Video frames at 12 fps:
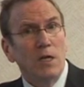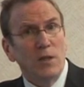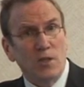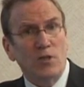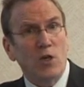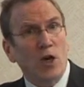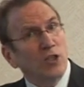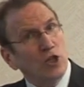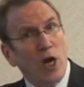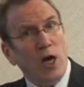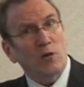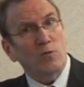This young
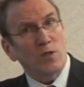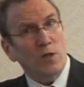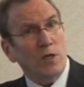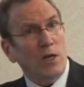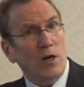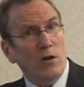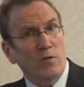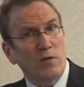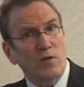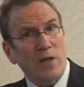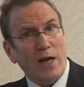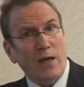child was in the care of
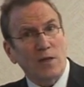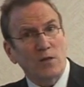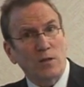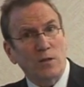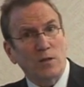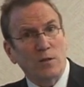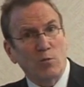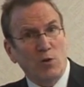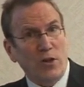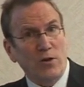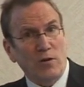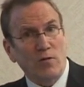its adolescent
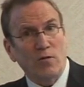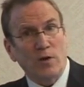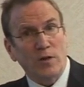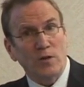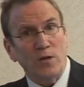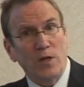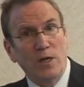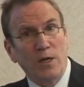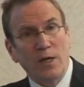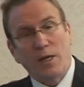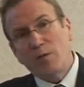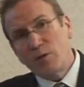brother and friends.
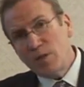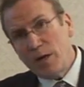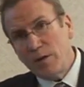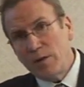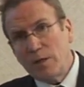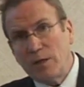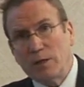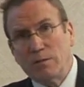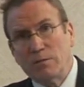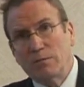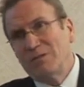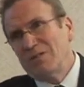And they were tired of the kid.
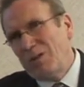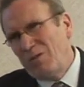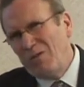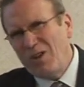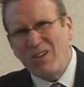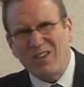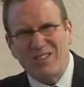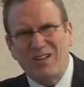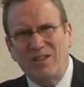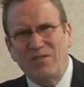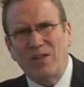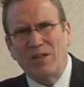we all get
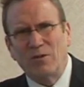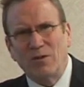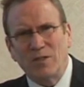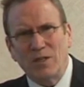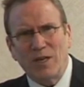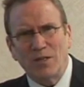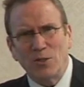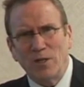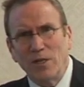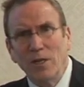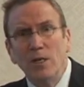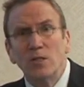tired of eight-year-olds
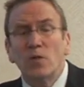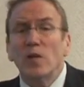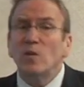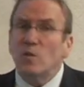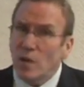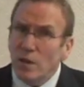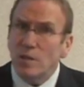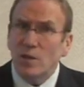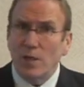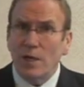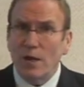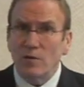occasionally. So they sent this
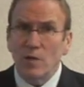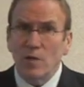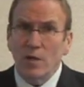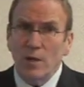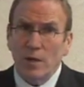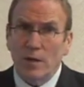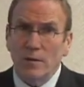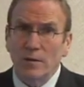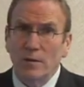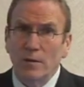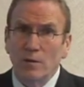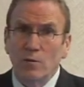kid out into the yard
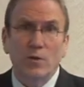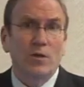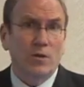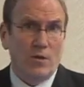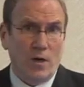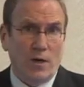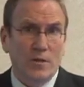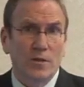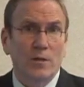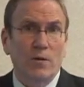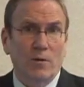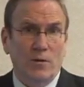with the dogs
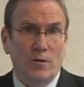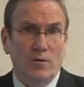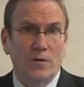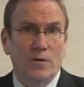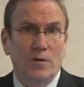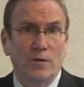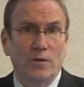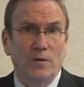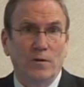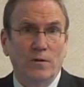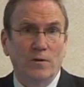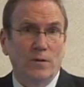that were loose.
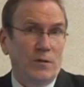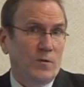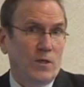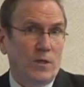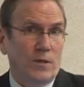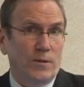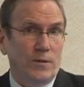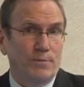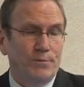He was killed.